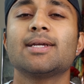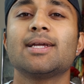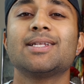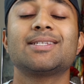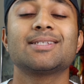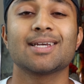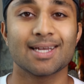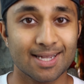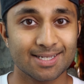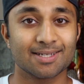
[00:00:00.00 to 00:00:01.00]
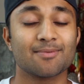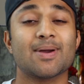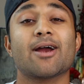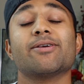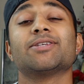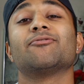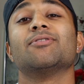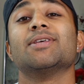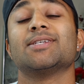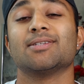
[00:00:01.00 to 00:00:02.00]
it's, I guess the comparison
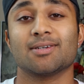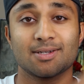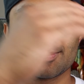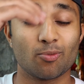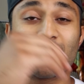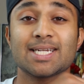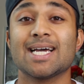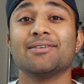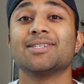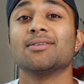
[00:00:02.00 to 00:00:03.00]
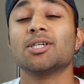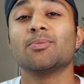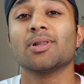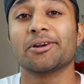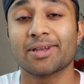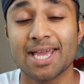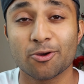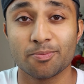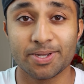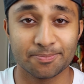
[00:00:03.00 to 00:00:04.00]
for this, to break it down into the triple layer
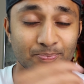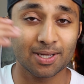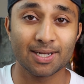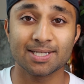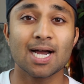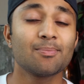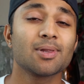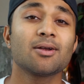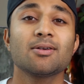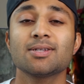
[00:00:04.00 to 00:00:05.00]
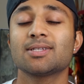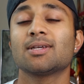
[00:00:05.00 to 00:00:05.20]
cake, would be top layer